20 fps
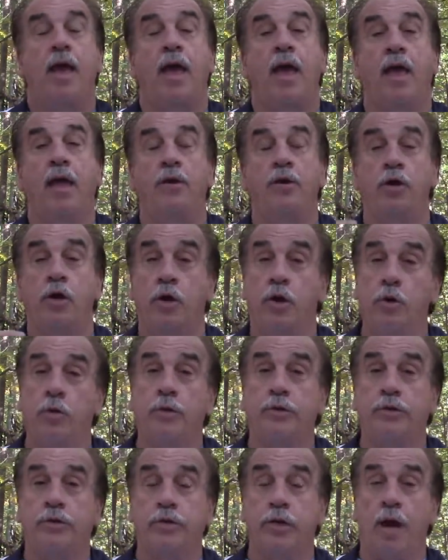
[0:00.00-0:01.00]
and
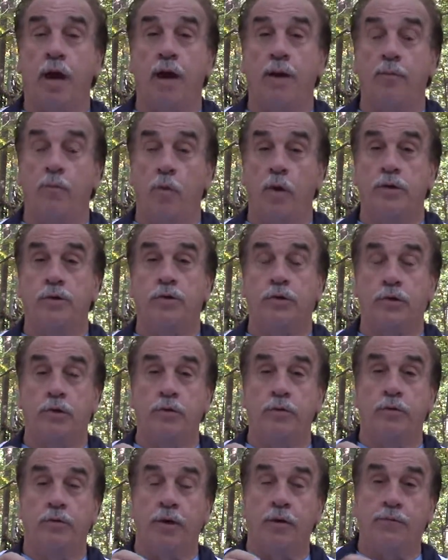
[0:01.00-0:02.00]
Yahuwah's job was
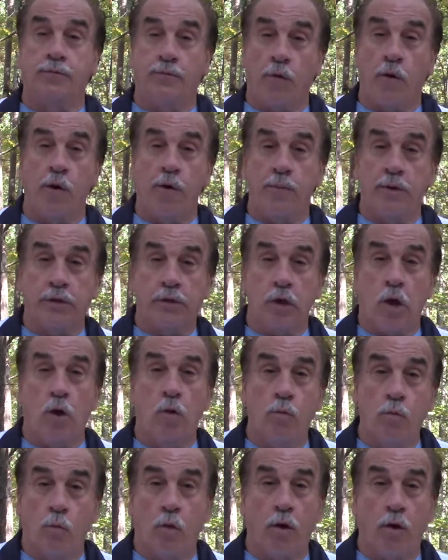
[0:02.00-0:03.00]
to confirm his
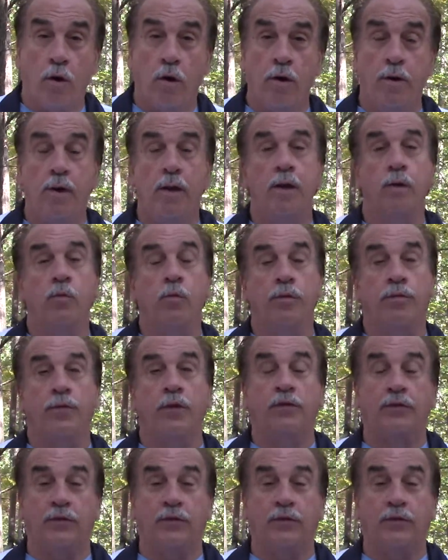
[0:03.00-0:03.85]
own word with the